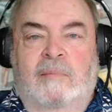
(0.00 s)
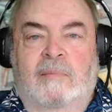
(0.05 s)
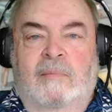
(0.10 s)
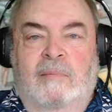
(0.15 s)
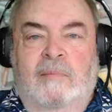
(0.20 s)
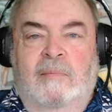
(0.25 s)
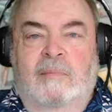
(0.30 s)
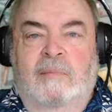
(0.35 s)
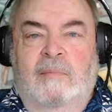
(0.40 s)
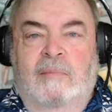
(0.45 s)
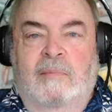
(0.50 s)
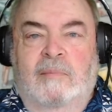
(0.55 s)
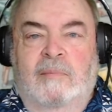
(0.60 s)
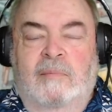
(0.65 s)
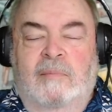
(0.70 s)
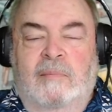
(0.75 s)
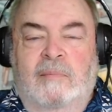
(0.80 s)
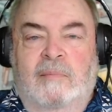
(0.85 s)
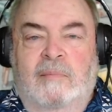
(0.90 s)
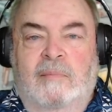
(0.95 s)

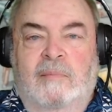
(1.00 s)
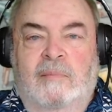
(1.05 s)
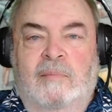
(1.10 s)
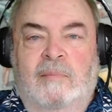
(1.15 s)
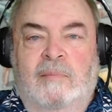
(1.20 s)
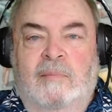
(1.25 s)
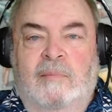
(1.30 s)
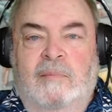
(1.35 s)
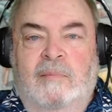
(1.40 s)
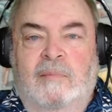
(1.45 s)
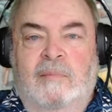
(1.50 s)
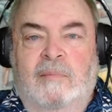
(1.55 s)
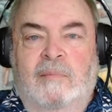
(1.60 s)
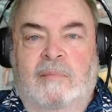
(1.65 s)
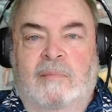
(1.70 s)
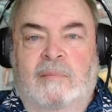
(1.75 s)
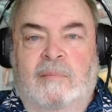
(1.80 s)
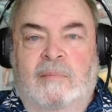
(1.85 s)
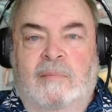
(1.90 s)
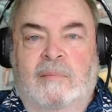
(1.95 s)

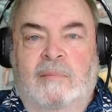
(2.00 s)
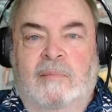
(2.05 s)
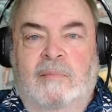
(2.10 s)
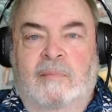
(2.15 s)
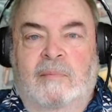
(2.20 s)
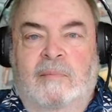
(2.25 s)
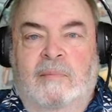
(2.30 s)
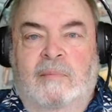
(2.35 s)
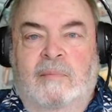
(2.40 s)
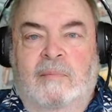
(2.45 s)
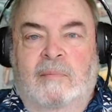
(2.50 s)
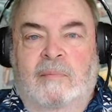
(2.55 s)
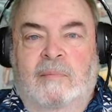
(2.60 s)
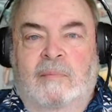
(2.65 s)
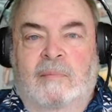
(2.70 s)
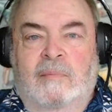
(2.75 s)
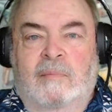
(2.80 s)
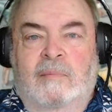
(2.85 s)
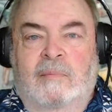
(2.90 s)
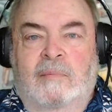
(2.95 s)

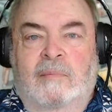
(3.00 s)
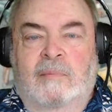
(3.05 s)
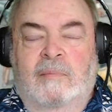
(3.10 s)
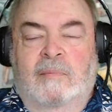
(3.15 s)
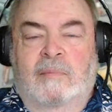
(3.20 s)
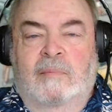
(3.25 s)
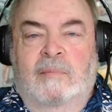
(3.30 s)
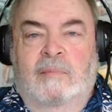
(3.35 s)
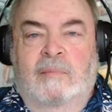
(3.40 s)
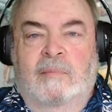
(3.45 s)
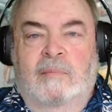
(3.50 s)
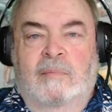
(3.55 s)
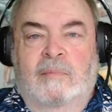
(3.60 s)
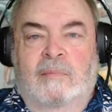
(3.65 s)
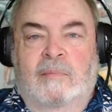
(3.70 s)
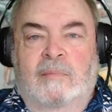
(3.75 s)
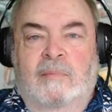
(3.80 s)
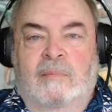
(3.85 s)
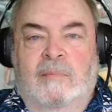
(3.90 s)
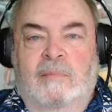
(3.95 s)

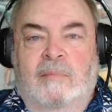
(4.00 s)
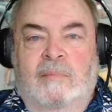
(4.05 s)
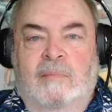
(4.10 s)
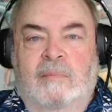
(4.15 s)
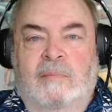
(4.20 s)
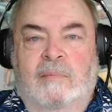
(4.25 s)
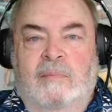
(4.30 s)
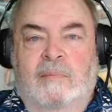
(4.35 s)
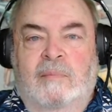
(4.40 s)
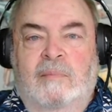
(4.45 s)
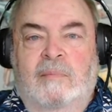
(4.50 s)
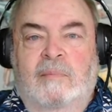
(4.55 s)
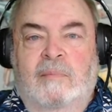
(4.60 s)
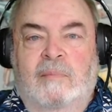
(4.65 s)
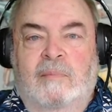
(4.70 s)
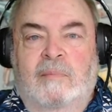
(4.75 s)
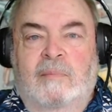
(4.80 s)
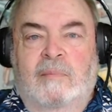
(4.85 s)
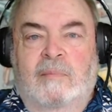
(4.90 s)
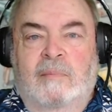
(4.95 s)

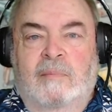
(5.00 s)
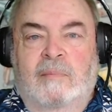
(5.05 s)
(silent)